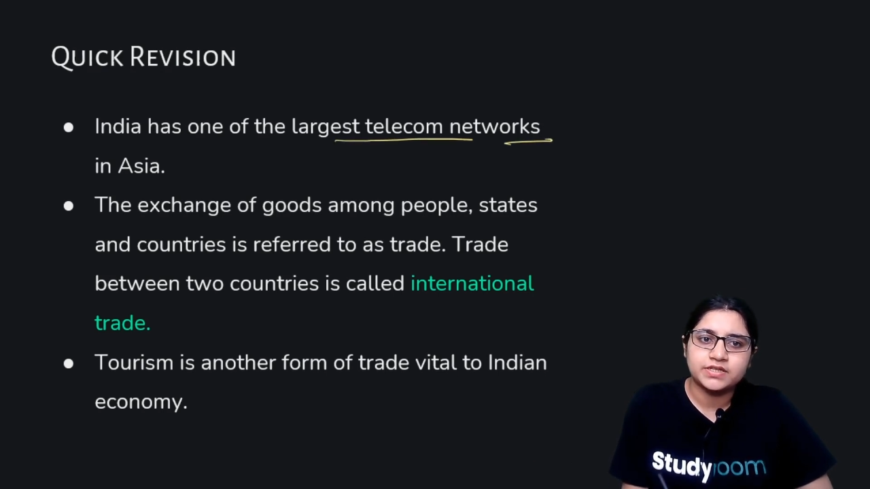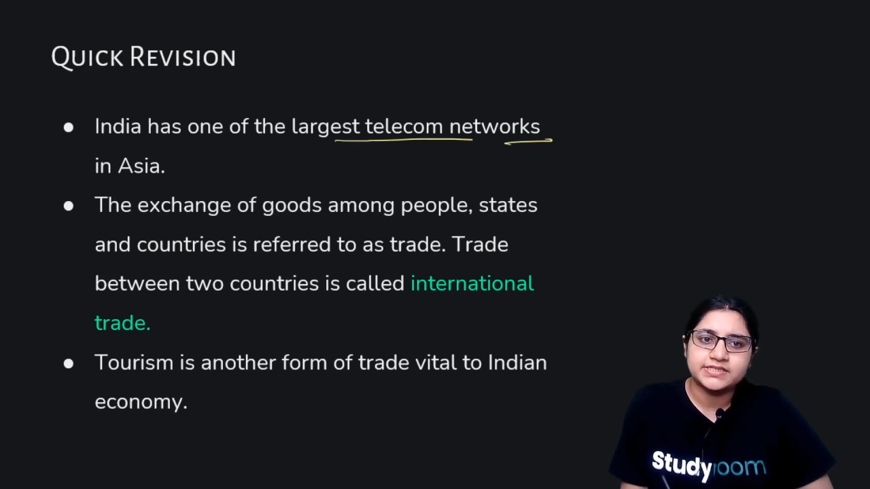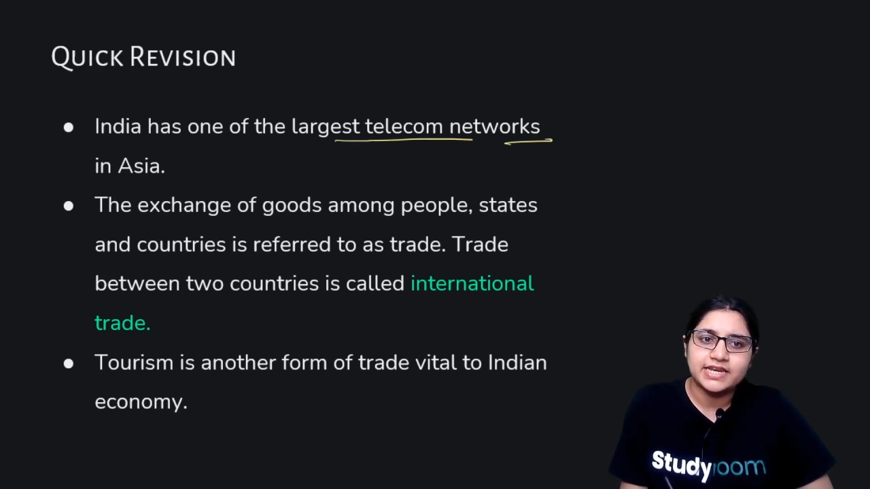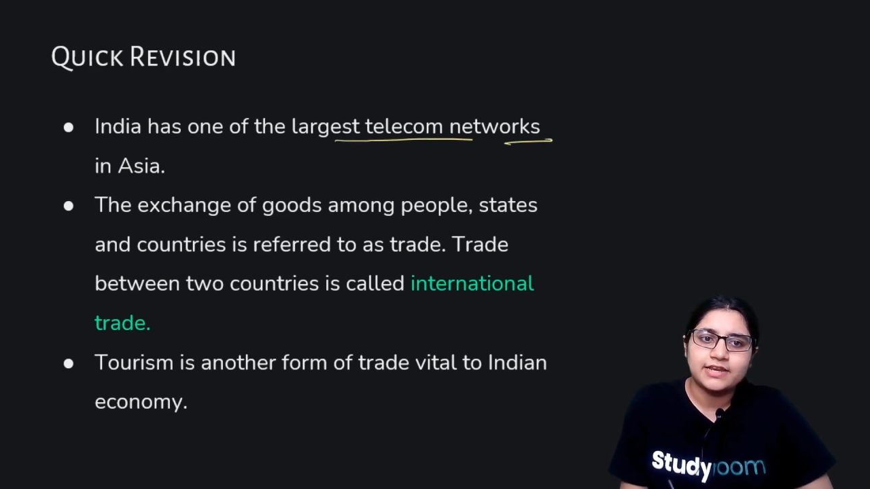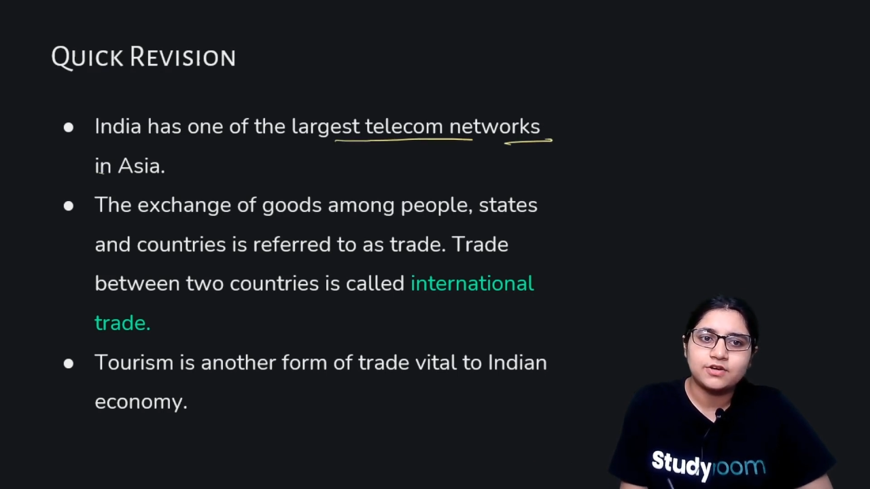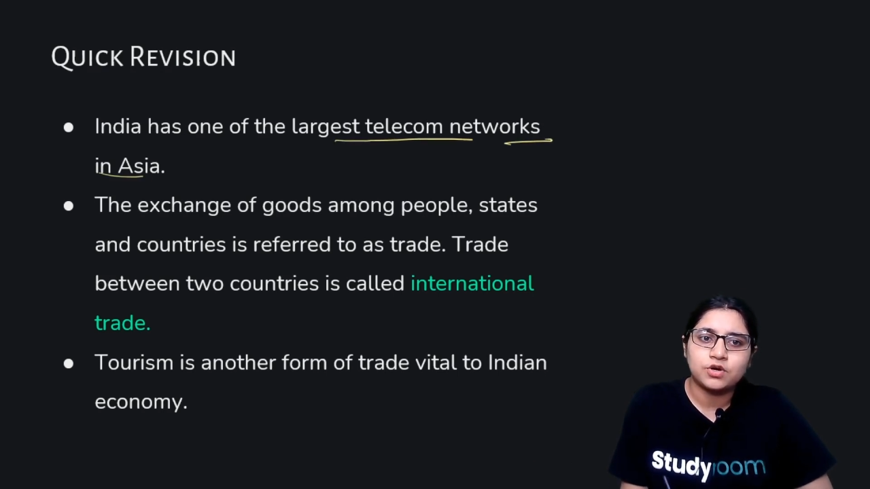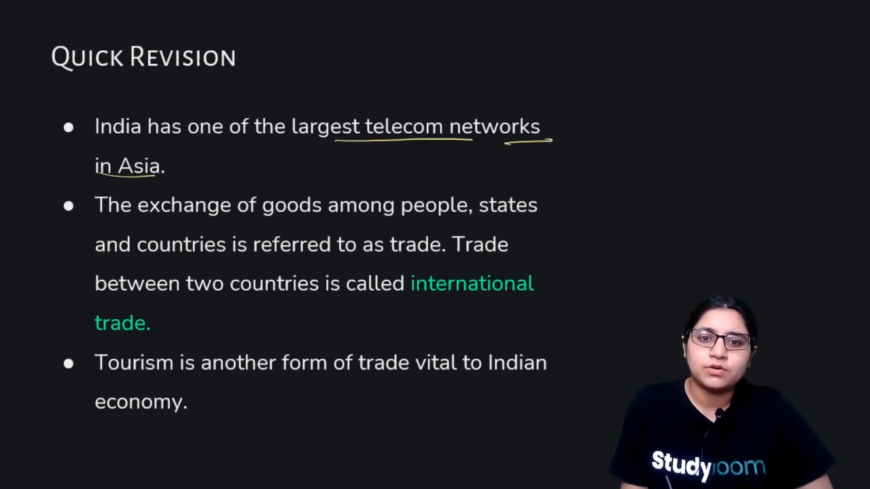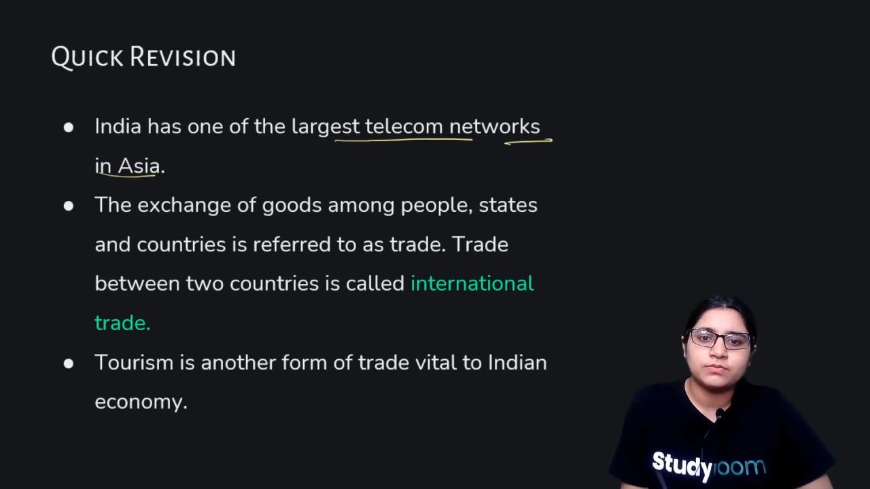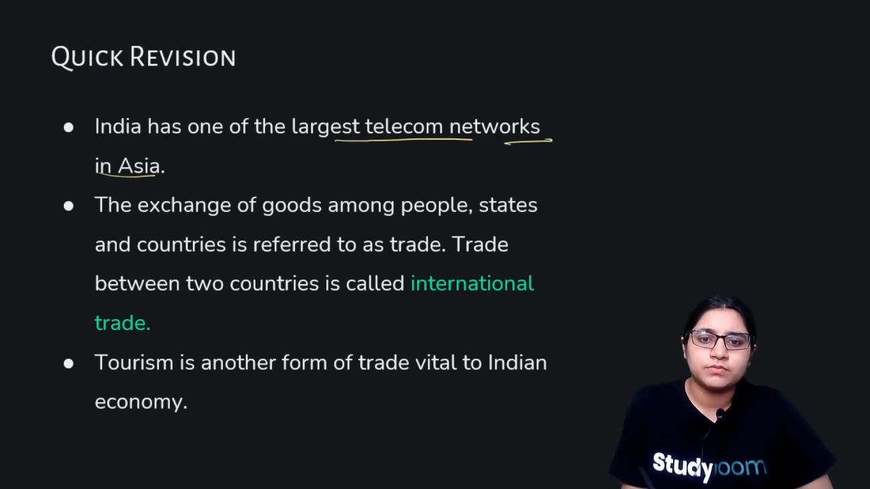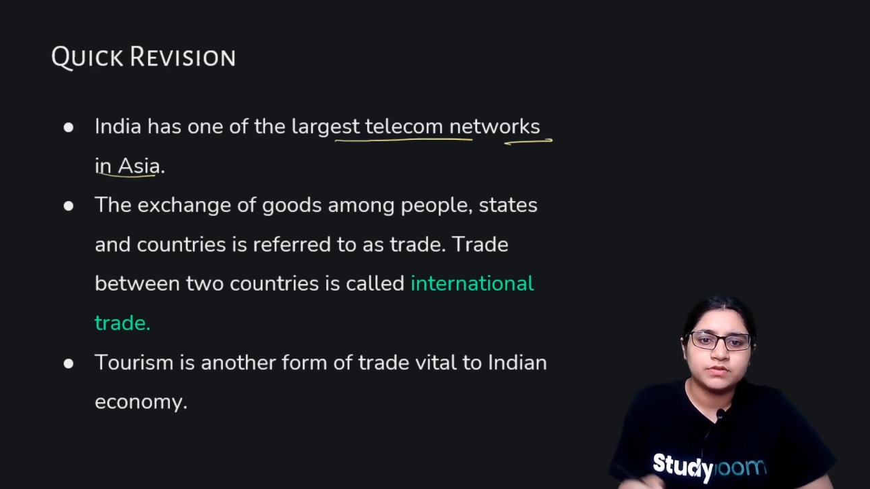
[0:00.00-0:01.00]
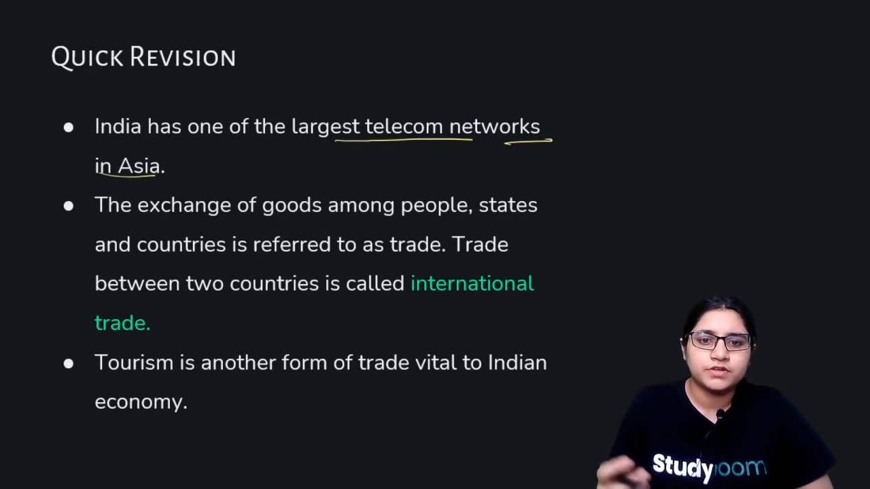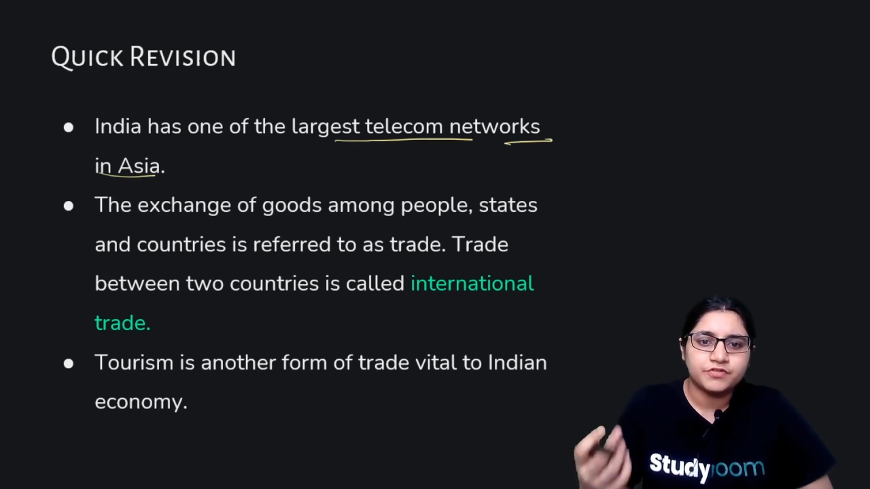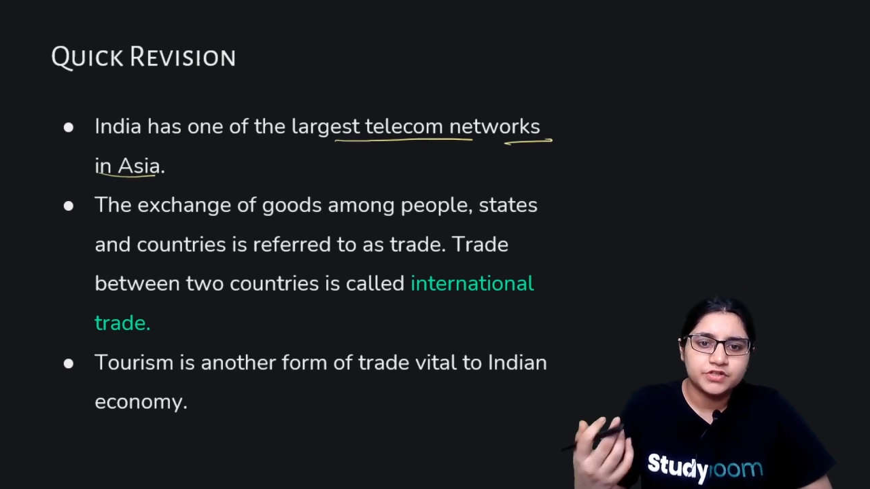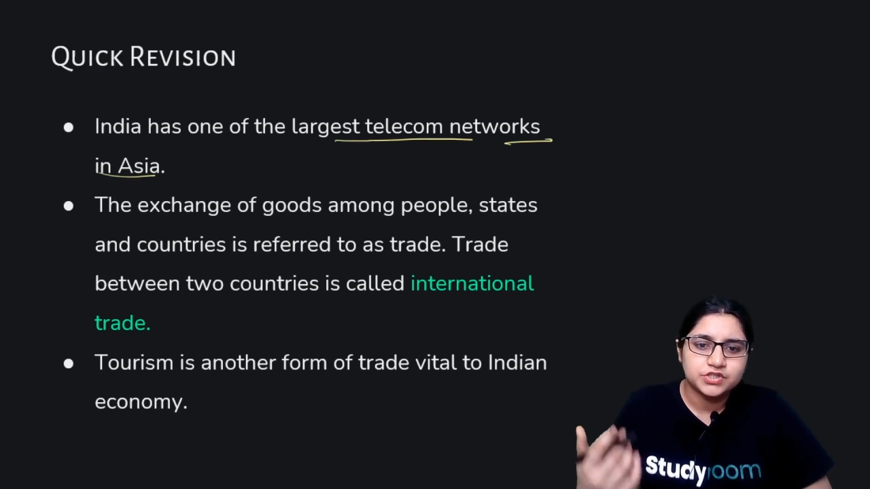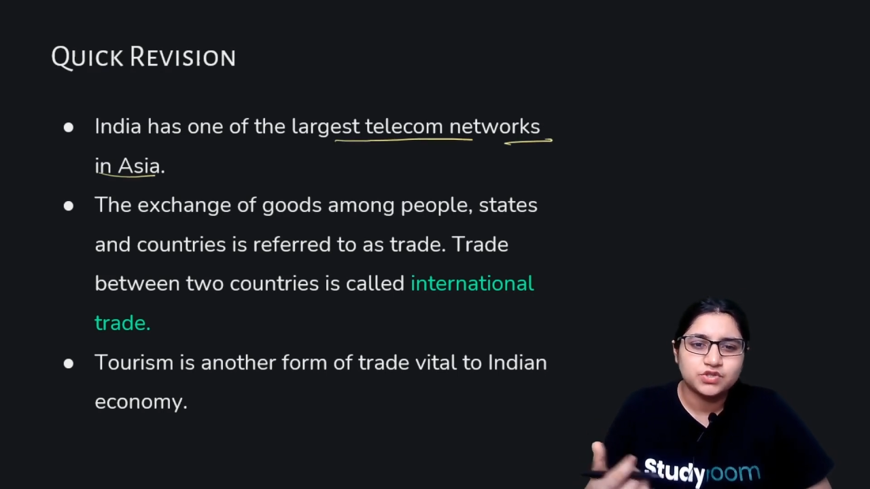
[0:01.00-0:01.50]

Telecom refers to